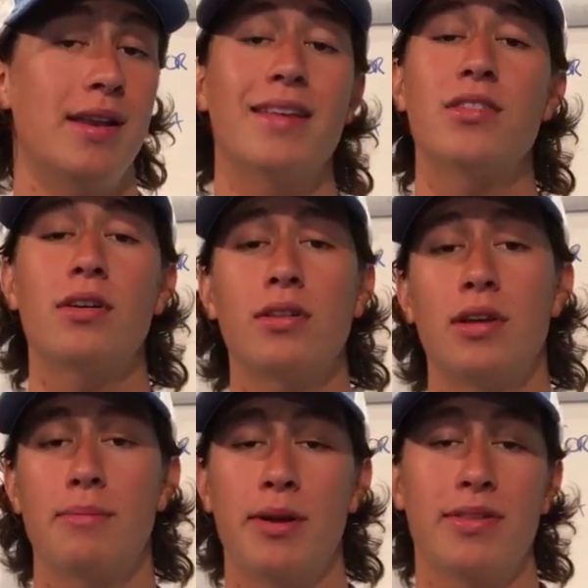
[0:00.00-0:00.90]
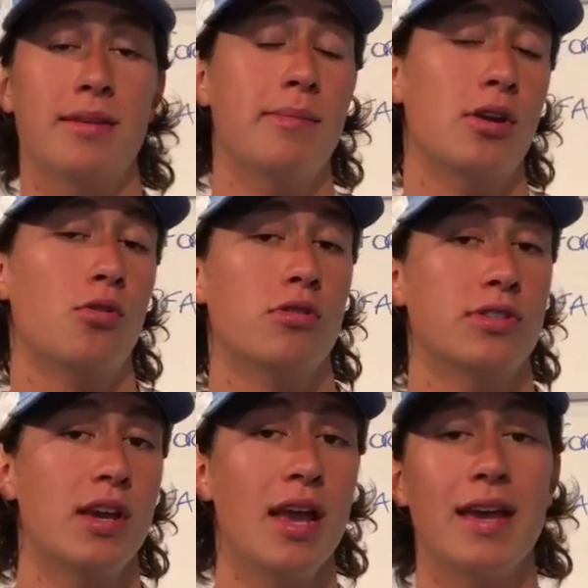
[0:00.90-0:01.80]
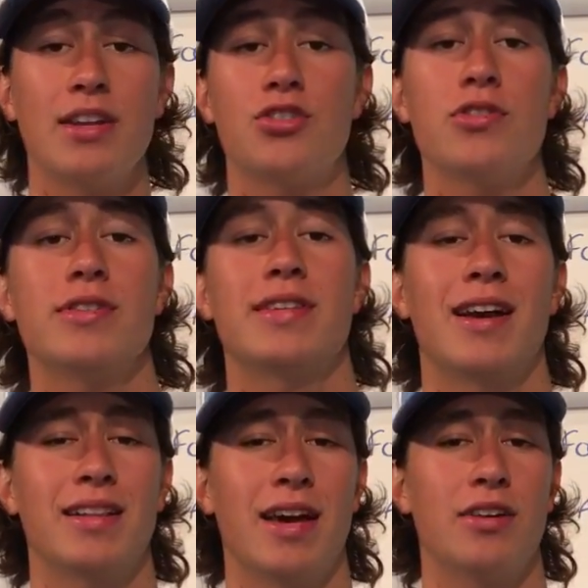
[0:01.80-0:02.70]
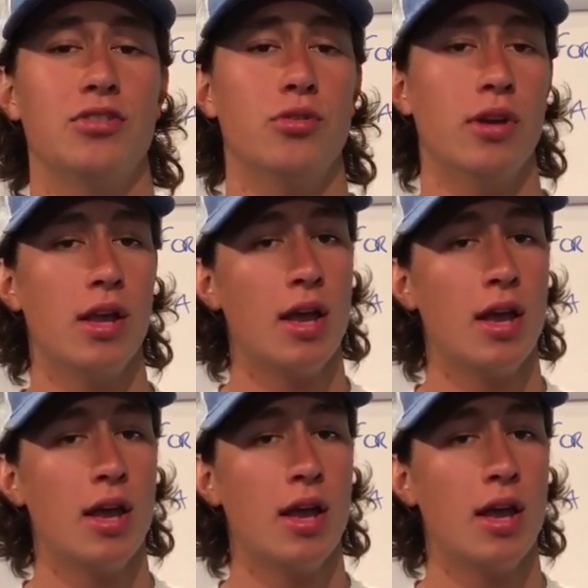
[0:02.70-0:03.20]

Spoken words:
And I talk a lot about that in my course, and I show you exactly how to do it.